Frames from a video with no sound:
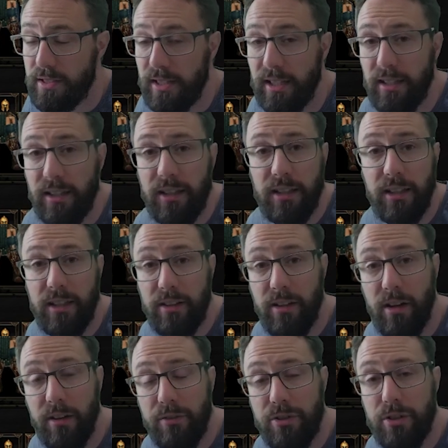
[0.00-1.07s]
in the clear that
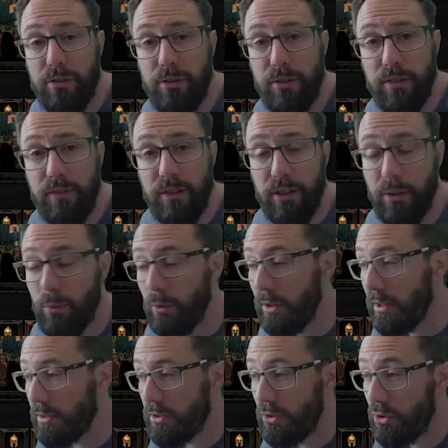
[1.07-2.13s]
I've shown you in the video,
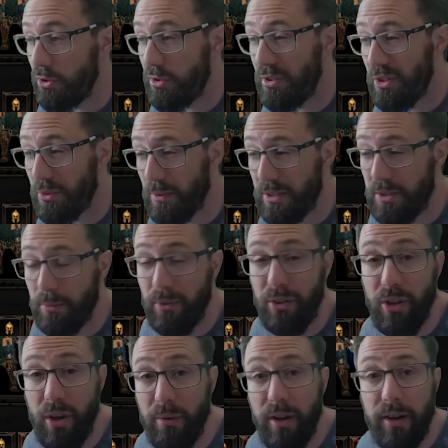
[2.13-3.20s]
that's 120 with
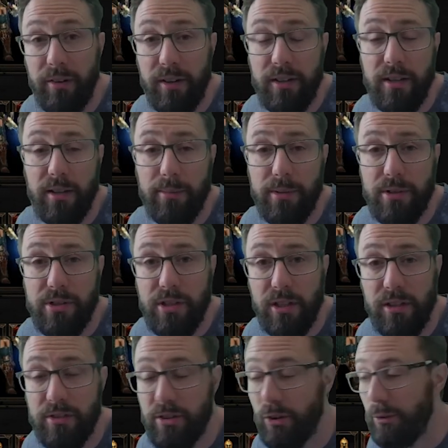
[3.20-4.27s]
no area damage.
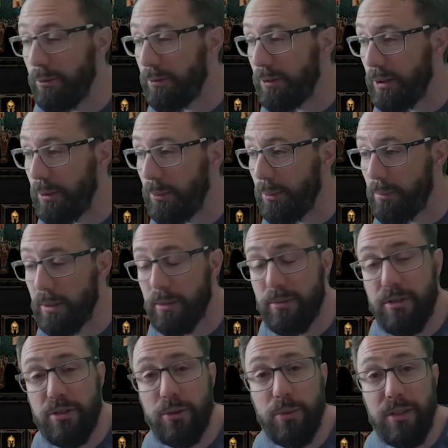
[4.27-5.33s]
So hopefully we'll be able
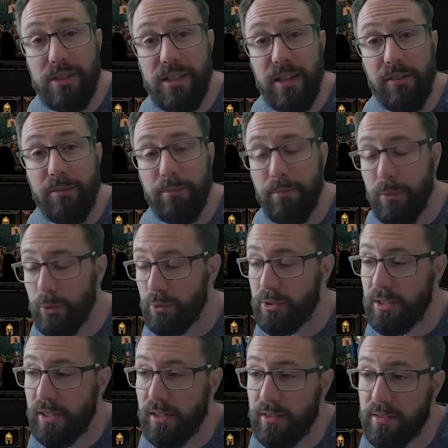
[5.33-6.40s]
to squeeze even more
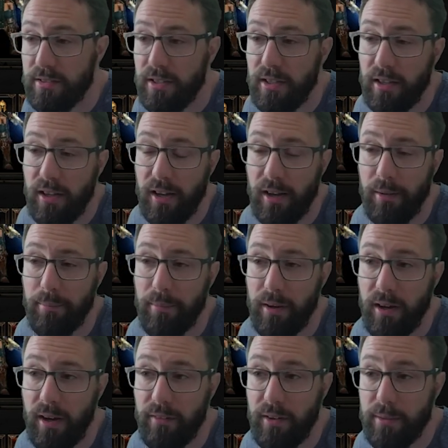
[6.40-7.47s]
tiers.
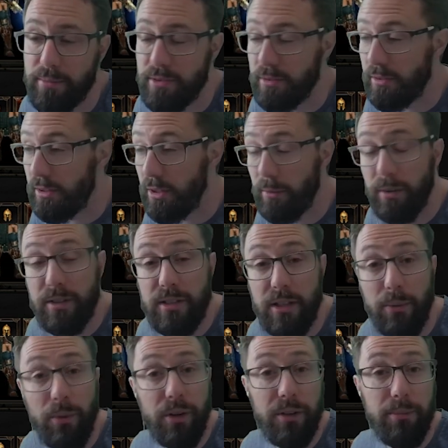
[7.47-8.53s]
I've absolutely no
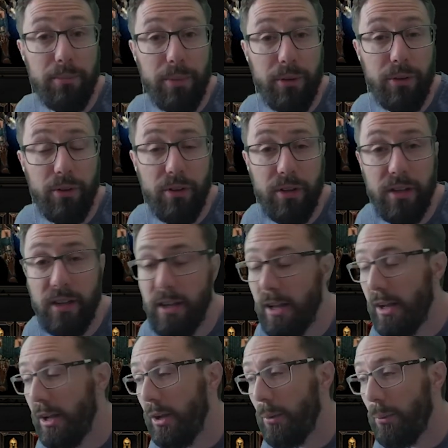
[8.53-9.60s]
idea why I didn't put it on it.
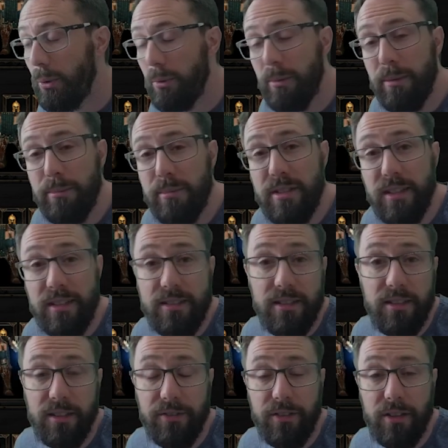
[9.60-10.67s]
We'll make mistakes
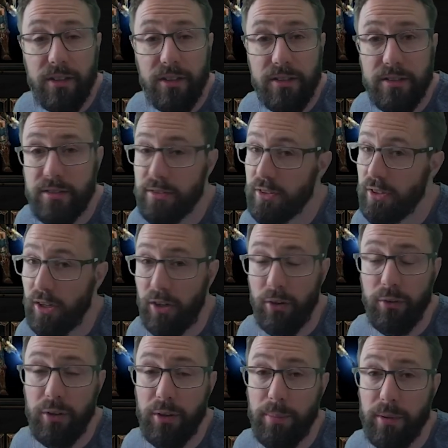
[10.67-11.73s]
in life, guys. I can
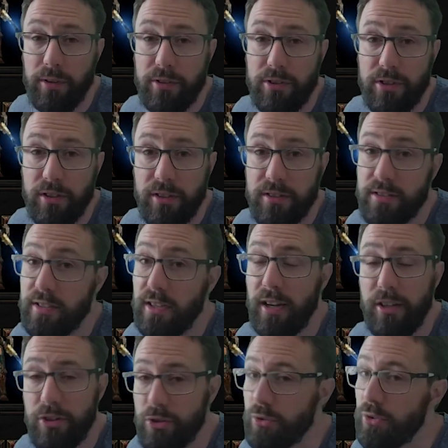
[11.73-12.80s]
only apologise and
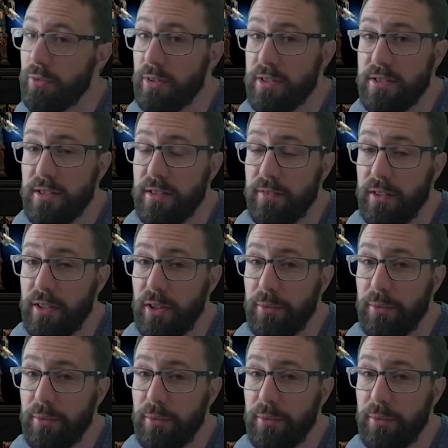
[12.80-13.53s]
enjoy the rest of the video.